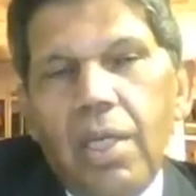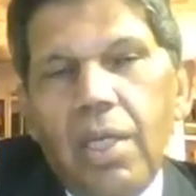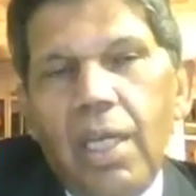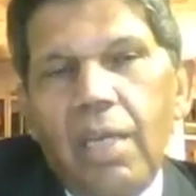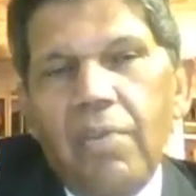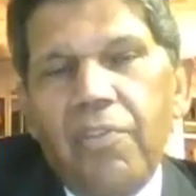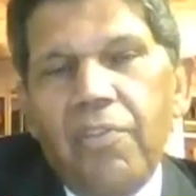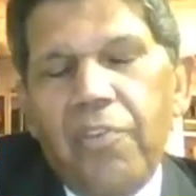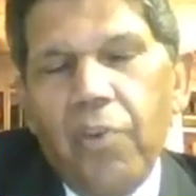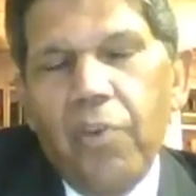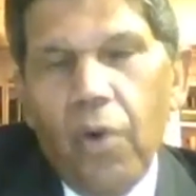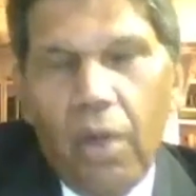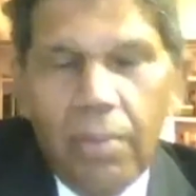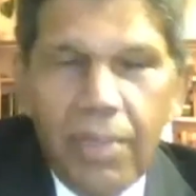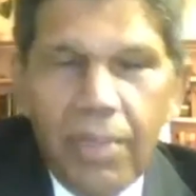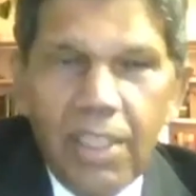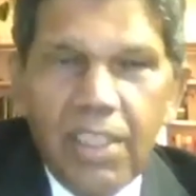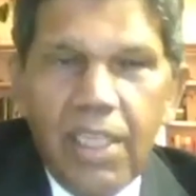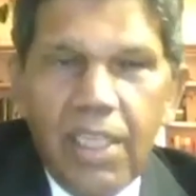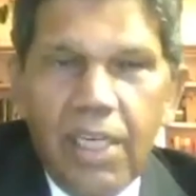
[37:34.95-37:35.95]

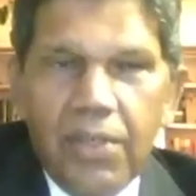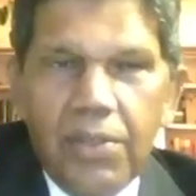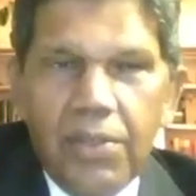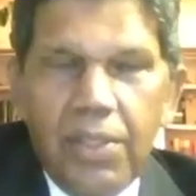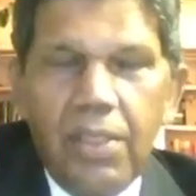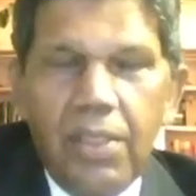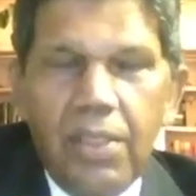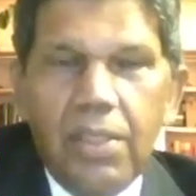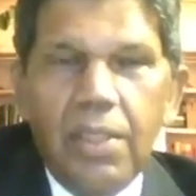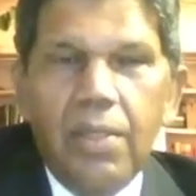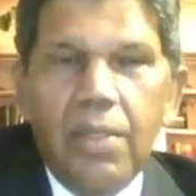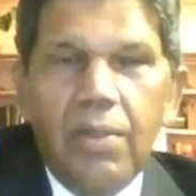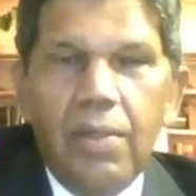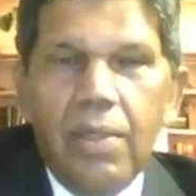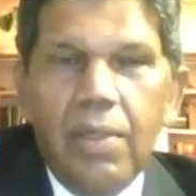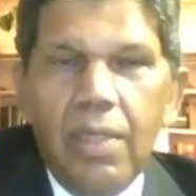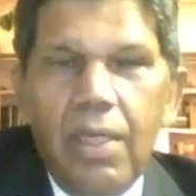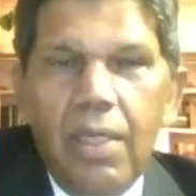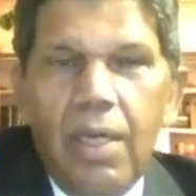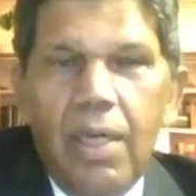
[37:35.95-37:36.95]
inform the Secretary
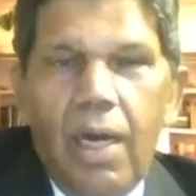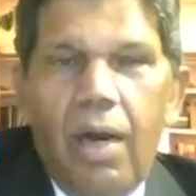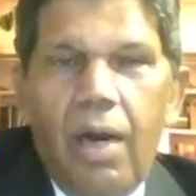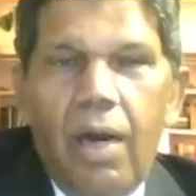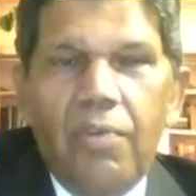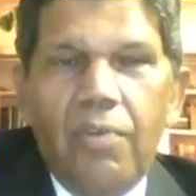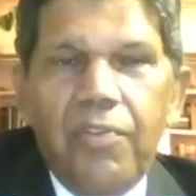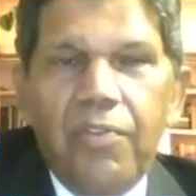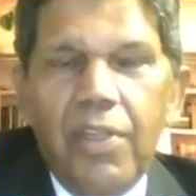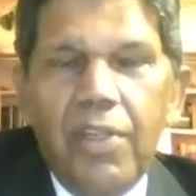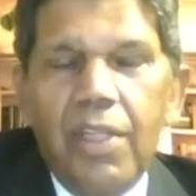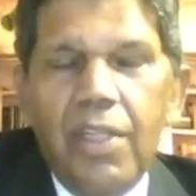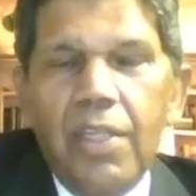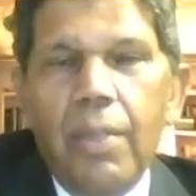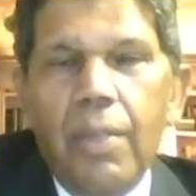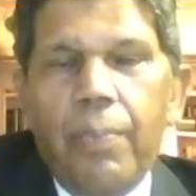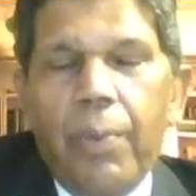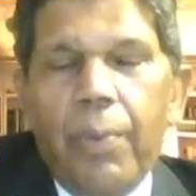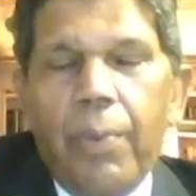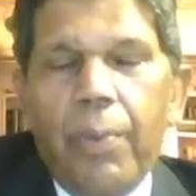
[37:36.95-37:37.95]
General of
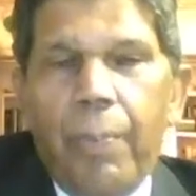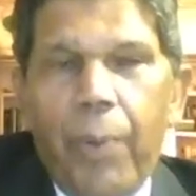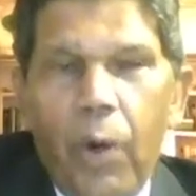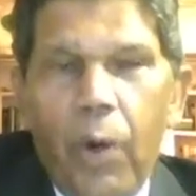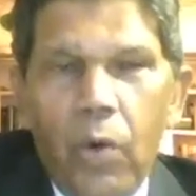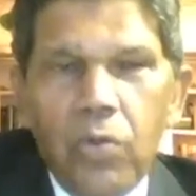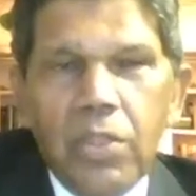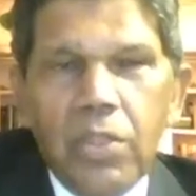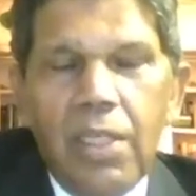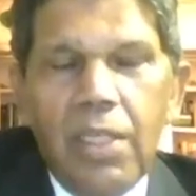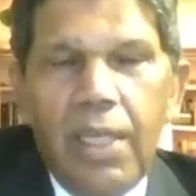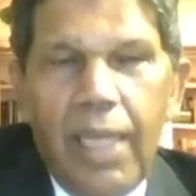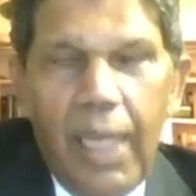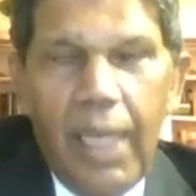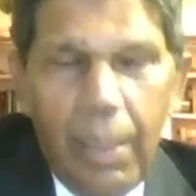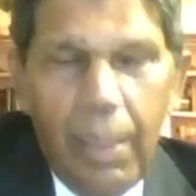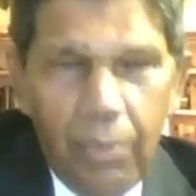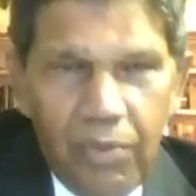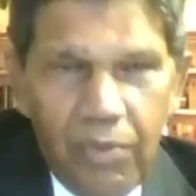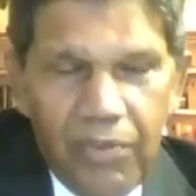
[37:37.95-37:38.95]
the proposed
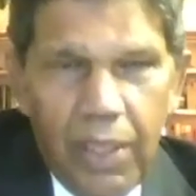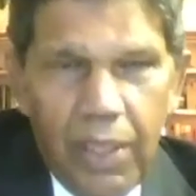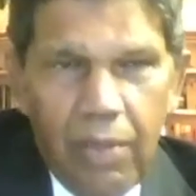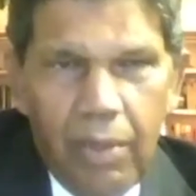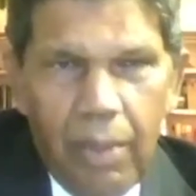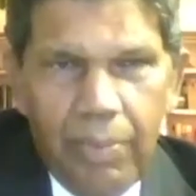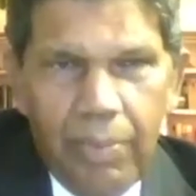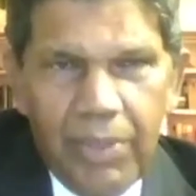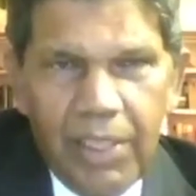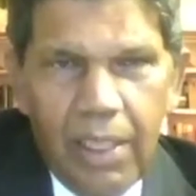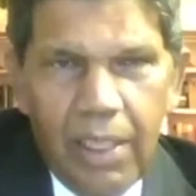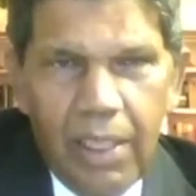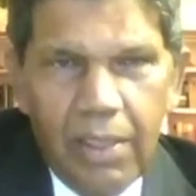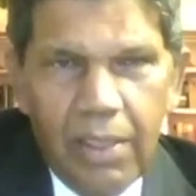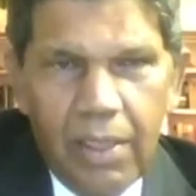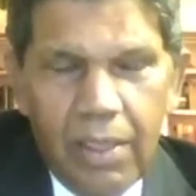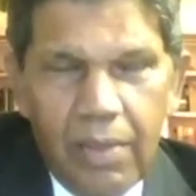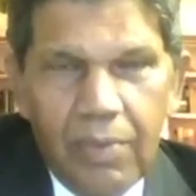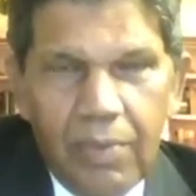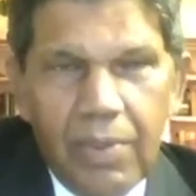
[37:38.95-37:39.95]
name of their
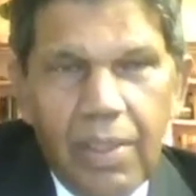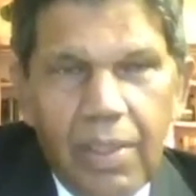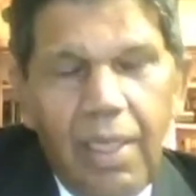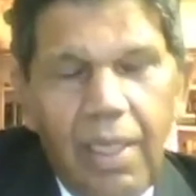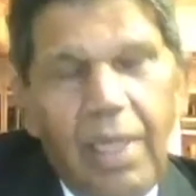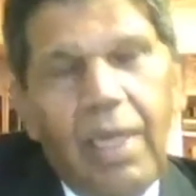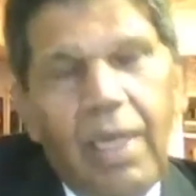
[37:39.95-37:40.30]
representatives,